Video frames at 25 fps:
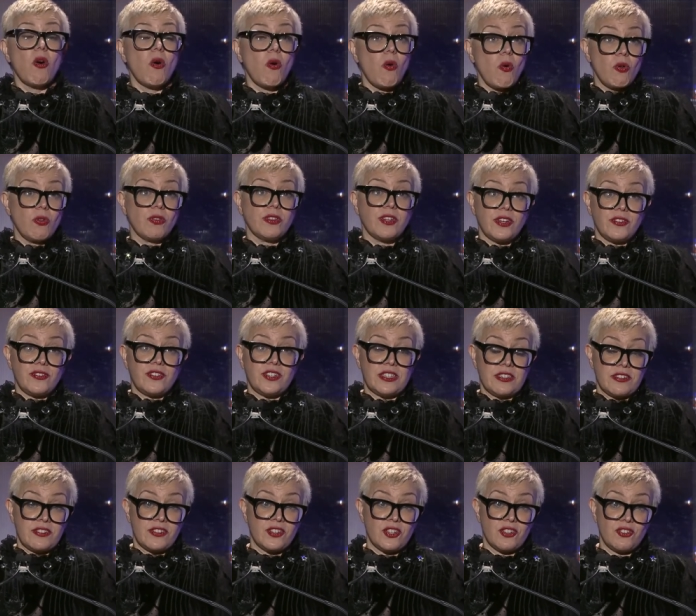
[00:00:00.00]
all those
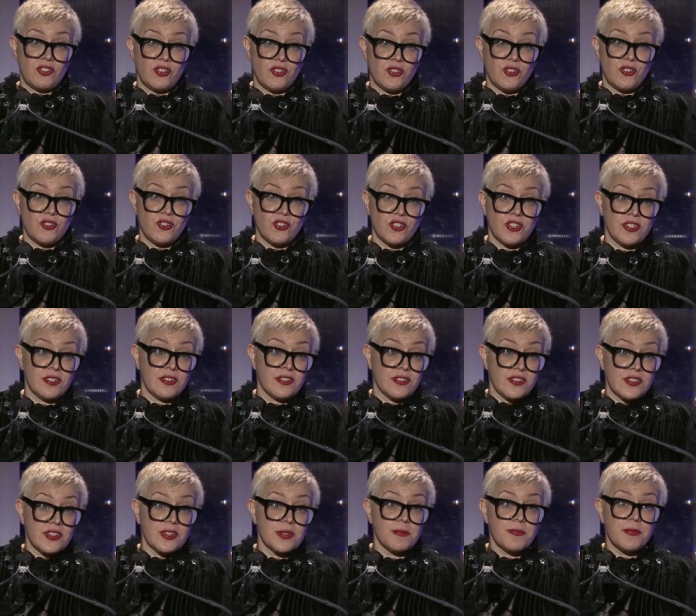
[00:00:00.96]

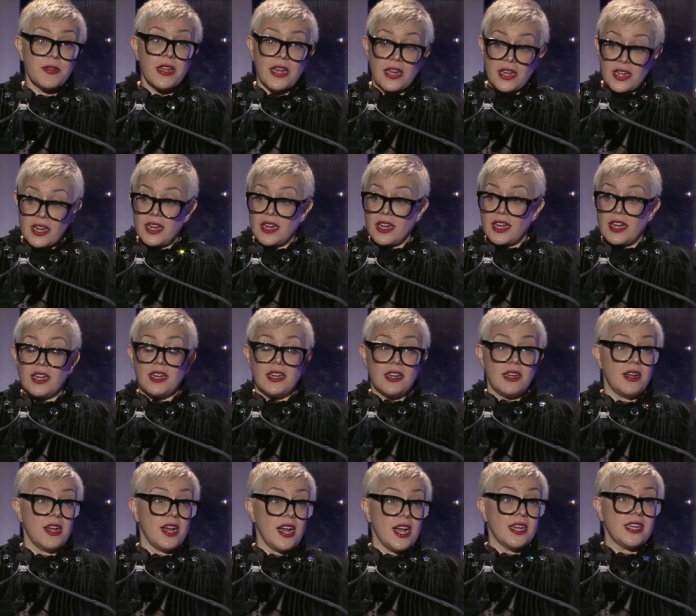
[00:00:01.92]
institutions
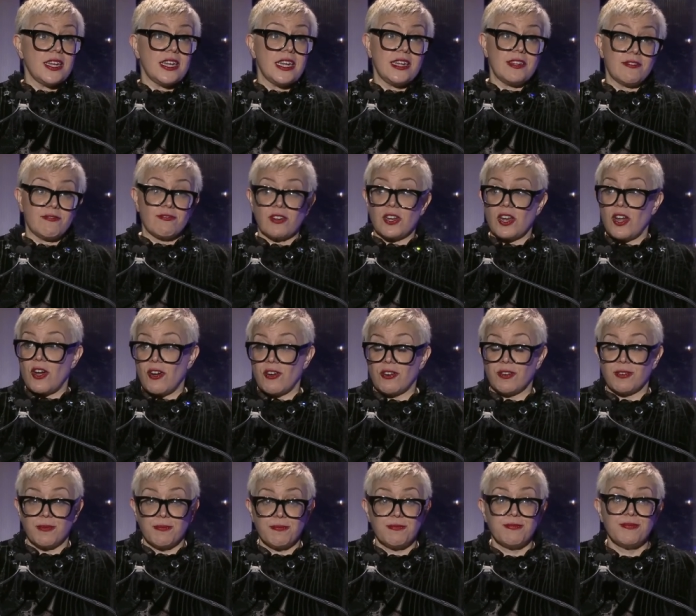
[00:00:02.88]
live
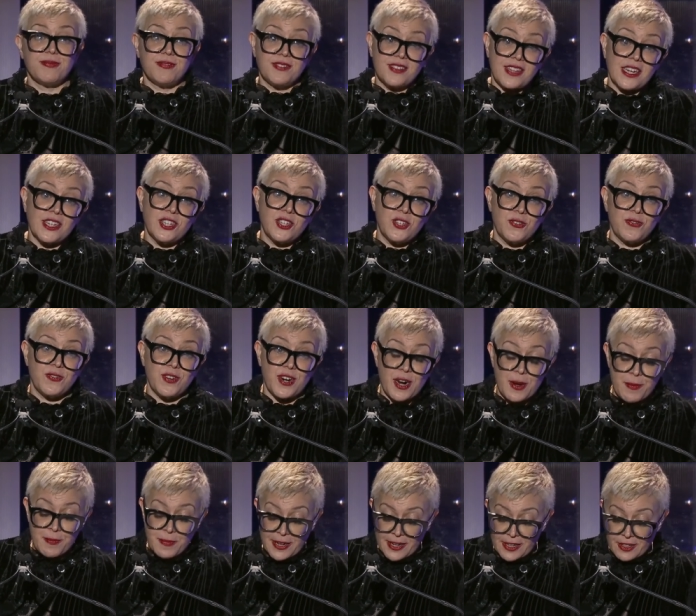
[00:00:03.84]
long. Thank you
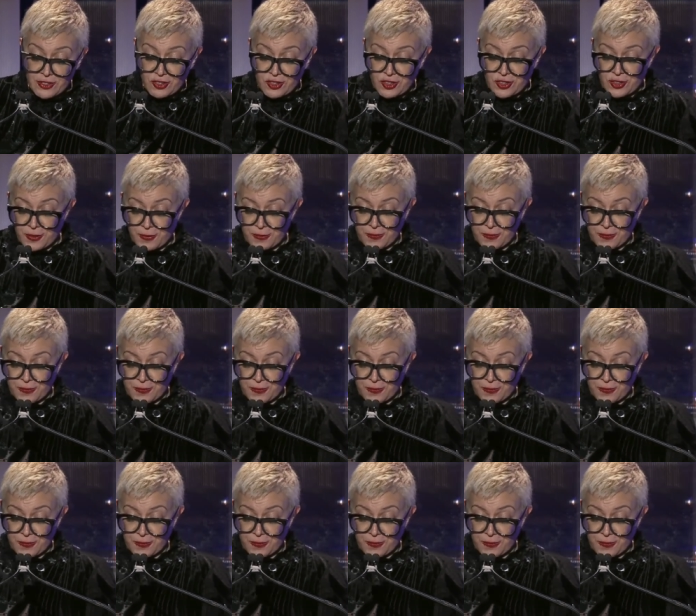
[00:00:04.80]
very much.